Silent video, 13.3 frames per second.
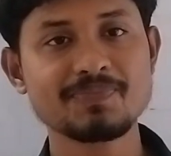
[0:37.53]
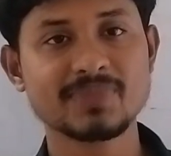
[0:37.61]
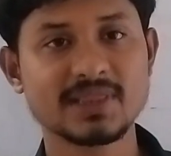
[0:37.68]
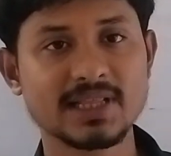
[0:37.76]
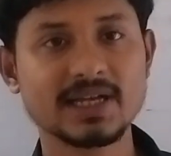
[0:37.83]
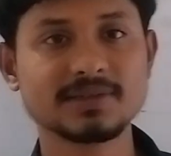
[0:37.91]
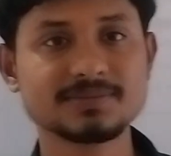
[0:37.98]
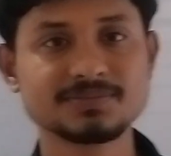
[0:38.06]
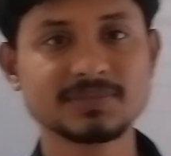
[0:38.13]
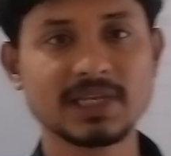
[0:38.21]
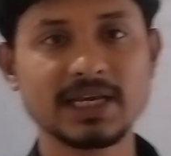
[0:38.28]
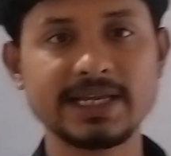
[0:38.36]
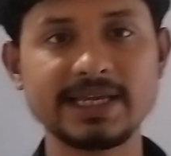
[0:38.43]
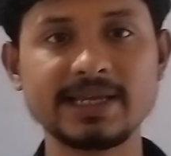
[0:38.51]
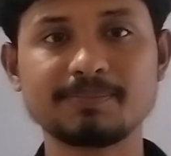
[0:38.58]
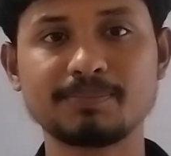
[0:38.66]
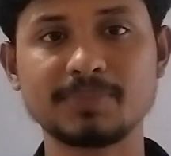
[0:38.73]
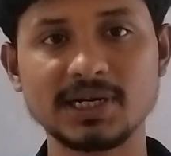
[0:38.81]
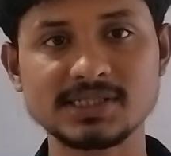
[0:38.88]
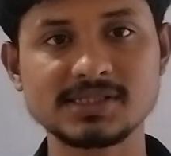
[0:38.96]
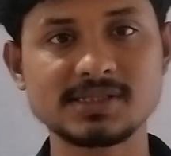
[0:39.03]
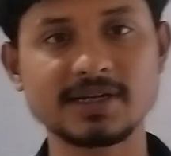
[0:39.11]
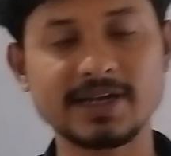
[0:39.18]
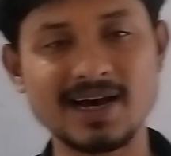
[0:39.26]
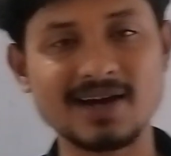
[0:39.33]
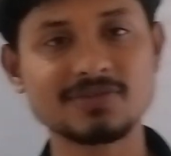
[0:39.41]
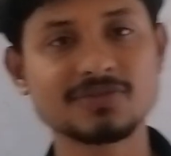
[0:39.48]
then he plots the
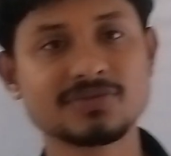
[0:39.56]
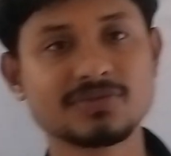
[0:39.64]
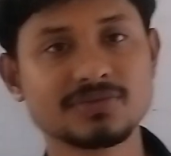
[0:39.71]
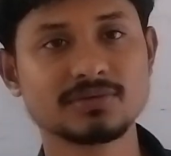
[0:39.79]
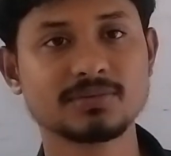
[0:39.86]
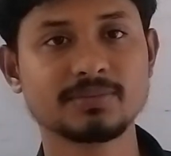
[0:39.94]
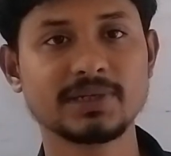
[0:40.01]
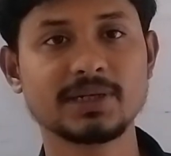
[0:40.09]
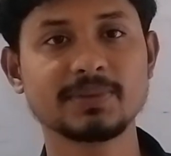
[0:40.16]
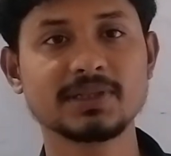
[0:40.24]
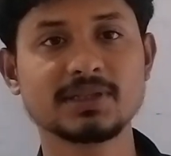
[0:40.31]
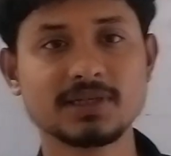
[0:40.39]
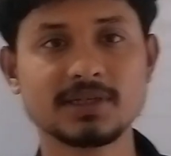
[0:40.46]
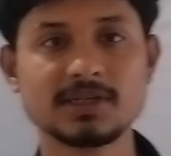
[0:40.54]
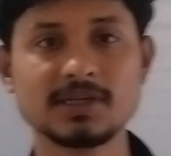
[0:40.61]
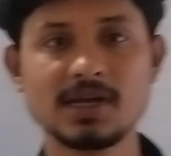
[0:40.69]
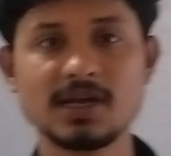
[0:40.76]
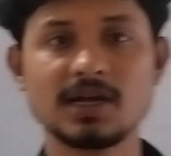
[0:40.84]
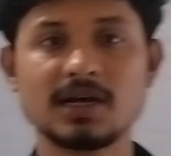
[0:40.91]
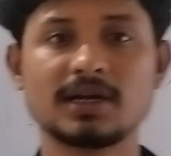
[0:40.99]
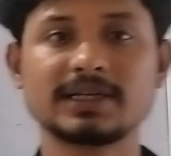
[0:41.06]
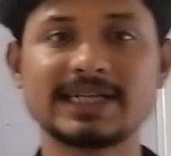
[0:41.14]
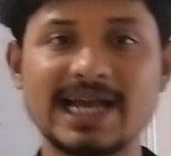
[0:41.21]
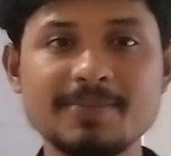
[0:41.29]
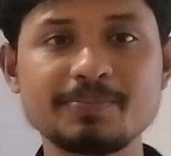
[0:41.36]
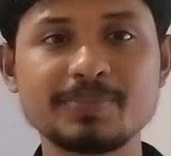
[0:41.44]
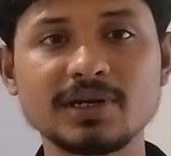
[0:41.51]
graph between the
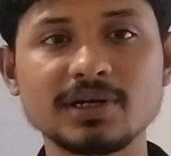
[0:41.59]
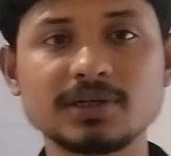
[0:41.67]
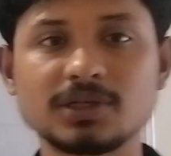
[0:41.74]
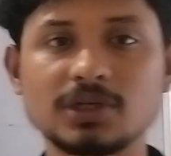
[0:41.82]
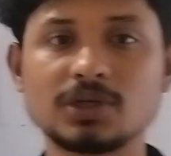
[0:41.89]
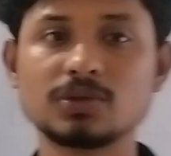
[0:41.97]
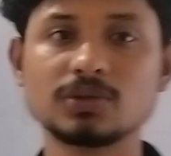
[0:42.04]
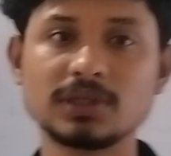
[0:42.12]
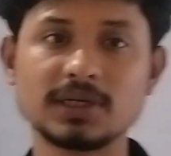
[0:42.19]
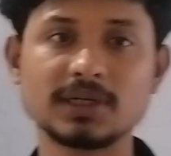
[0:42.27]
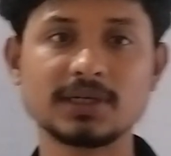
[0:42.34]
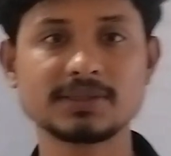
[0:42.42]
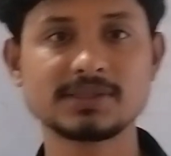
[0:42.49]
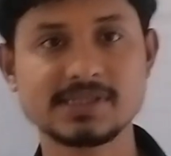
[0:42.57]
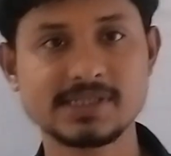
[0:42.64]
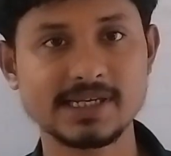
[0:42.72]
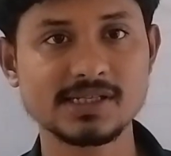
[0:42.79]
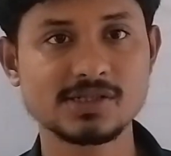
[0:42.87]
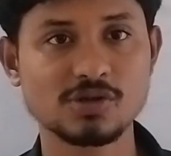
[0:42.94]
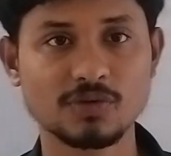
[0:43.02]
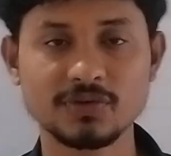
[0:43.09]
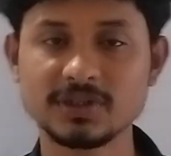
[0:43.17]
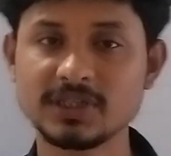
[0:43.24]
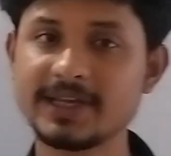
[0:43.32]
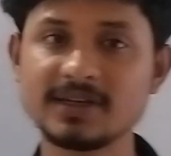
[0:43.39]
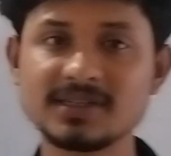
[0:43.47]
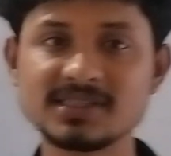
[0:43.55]
time period to the sales over the
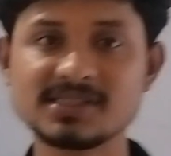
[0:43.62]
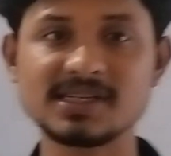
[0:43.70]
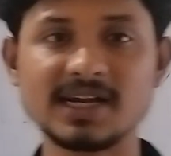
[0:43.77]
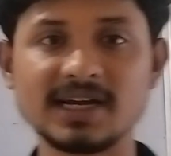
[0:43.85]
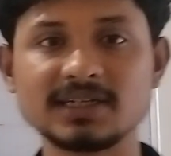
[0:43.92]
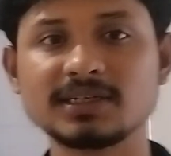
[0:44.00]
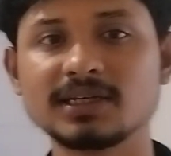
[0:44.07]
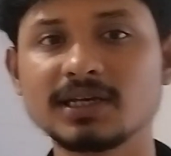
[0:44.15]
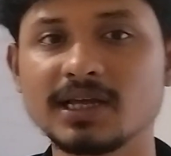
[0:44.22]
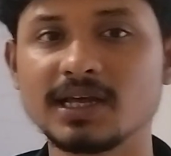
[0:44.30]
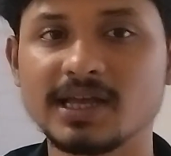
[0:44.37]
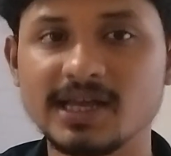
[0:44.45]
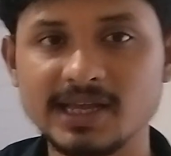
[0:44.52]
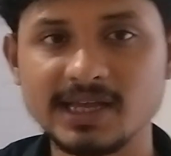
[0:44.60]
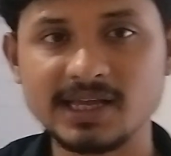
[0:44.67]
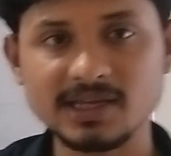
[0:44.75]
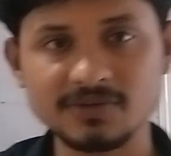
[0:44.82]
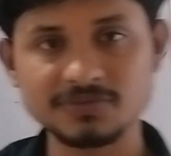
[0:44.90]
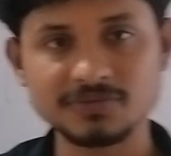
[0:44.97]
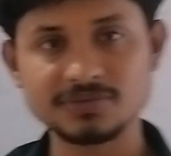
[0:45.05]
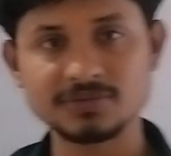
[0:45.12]
years, and if